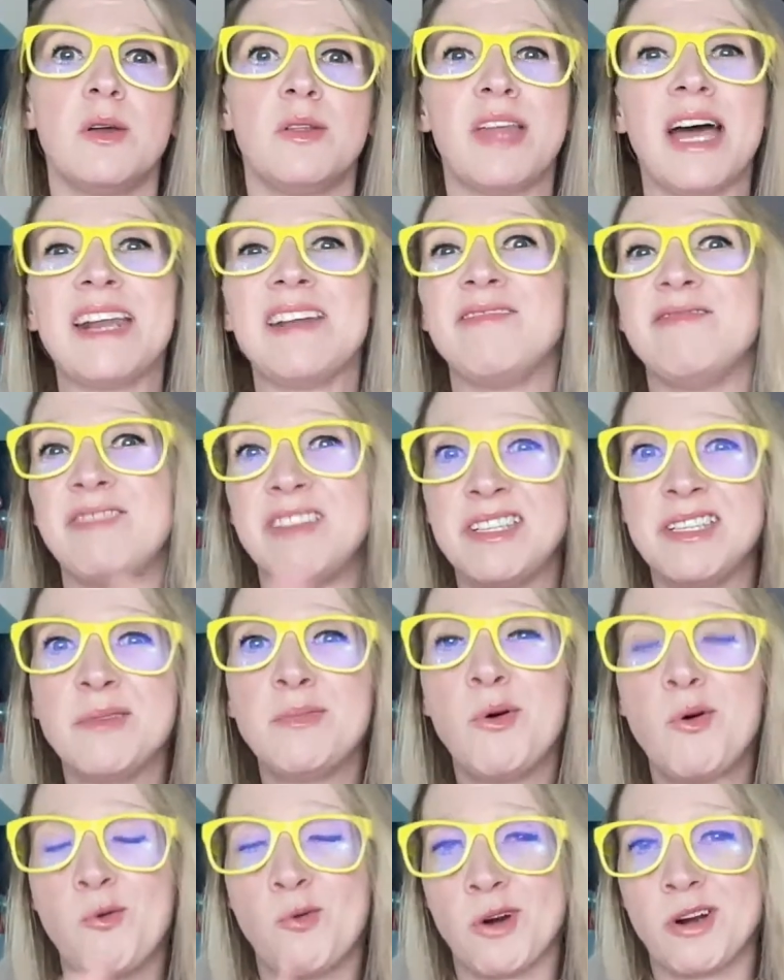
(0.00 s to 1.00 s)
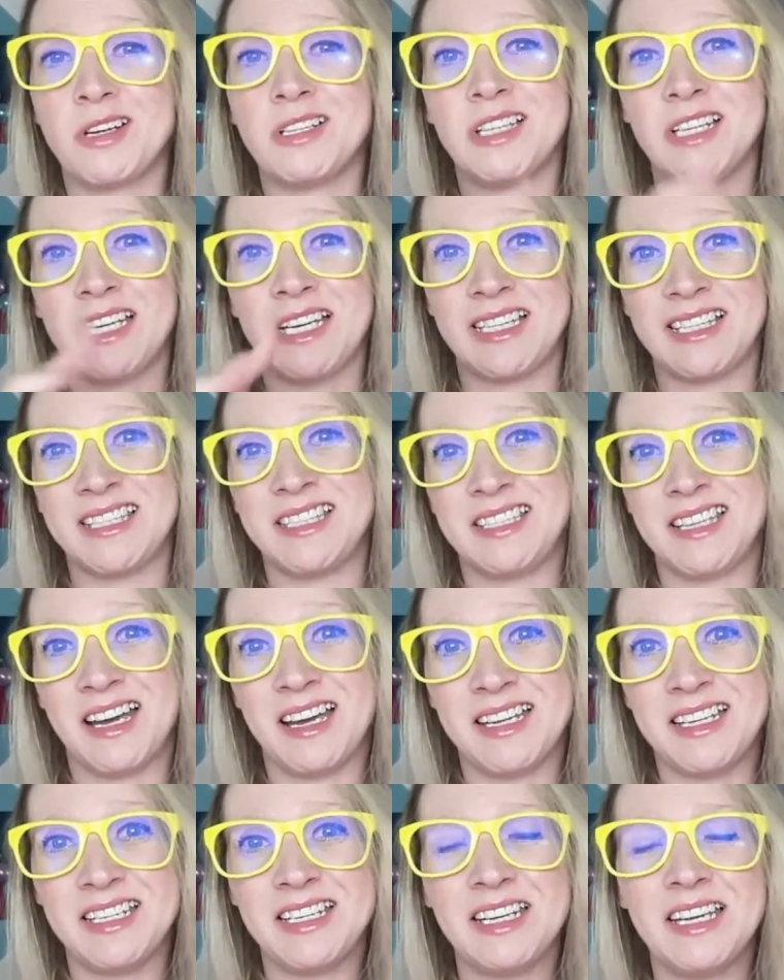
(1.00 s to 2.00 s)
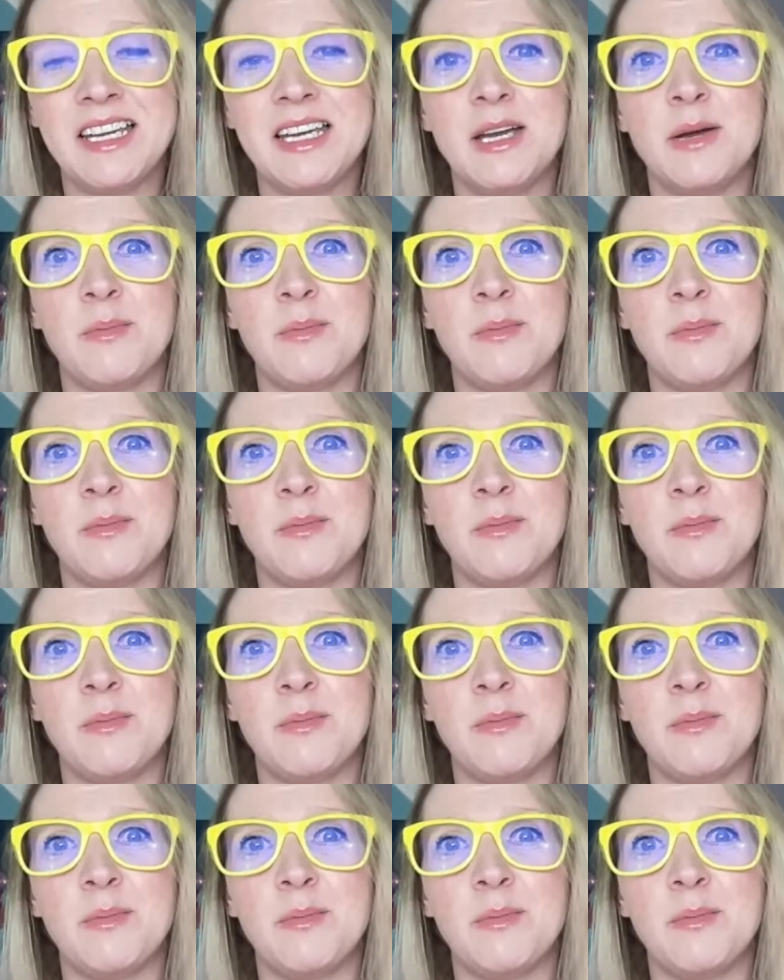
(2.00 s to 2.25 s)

that invisible work that gets done.